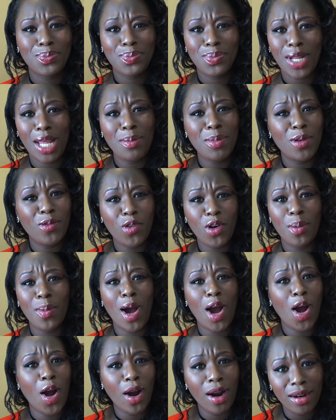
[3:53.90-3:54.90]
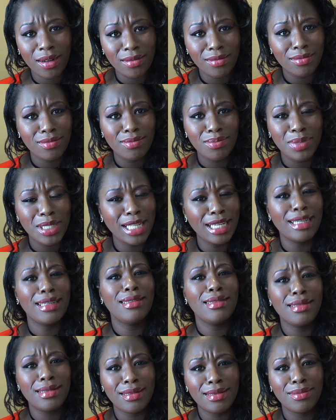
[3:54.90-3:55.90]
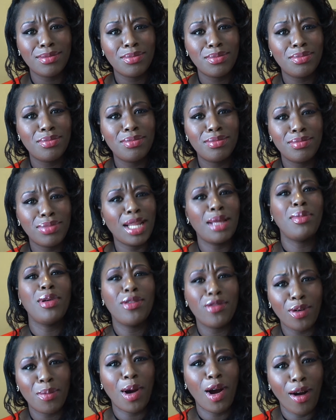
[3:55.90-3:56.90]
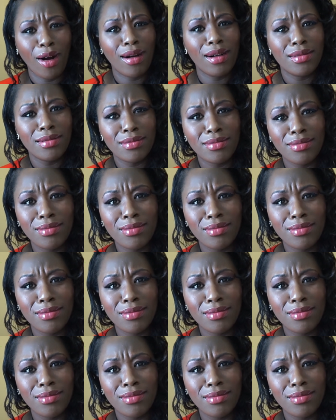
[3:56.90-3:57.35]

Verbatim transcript: Play me for my heart, please. Play me for my heart.